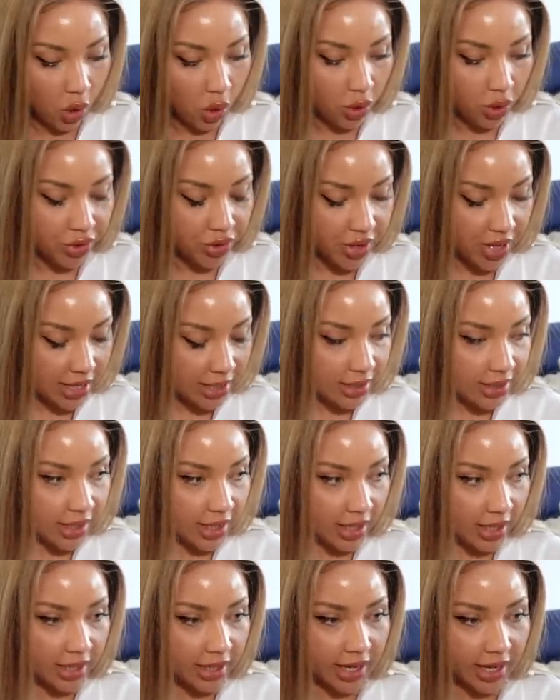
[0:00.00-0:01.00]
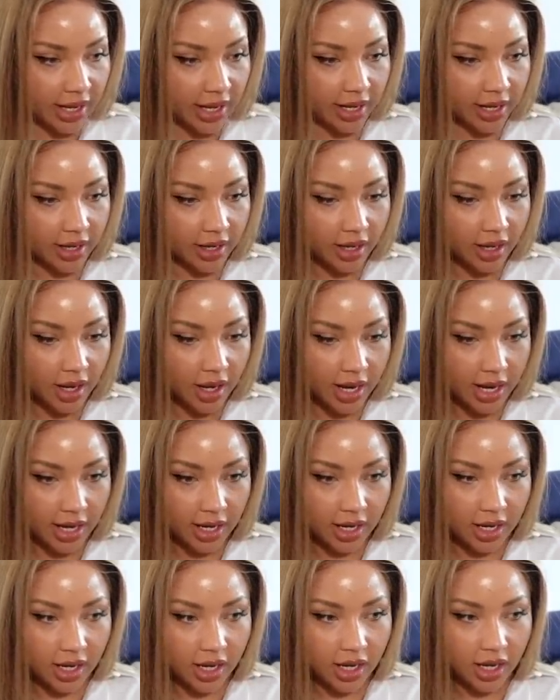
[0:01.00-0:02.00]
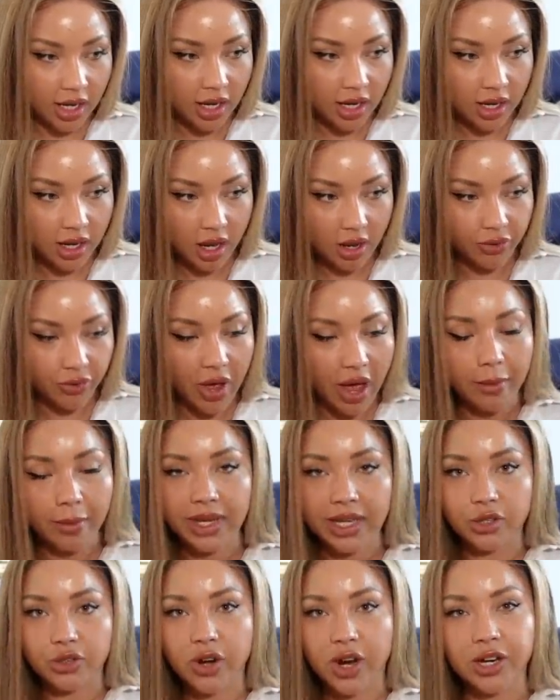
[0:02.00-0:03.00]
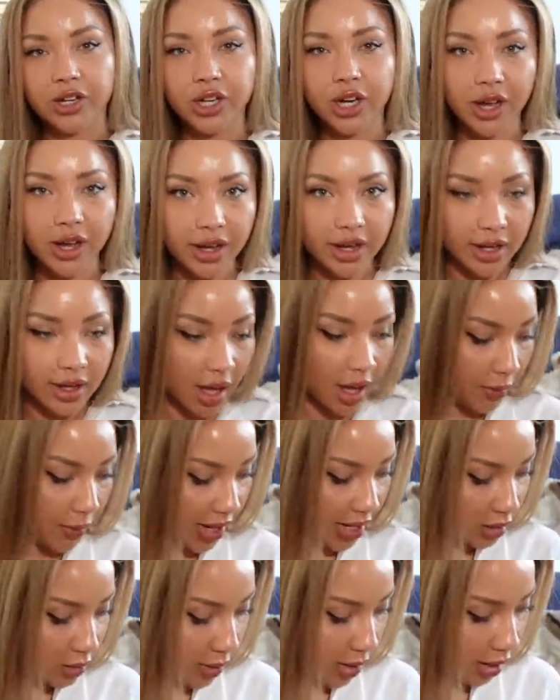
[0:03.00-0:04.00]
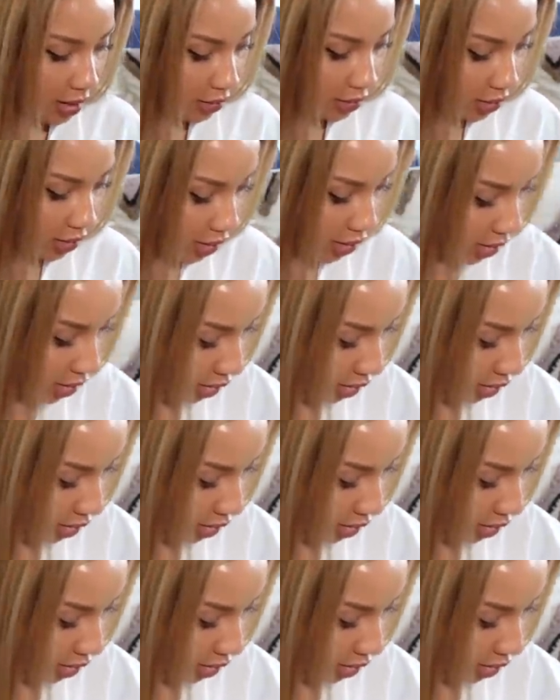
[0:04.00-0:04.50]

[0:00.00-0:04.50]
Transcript: authentically like a family treasure in that way as well.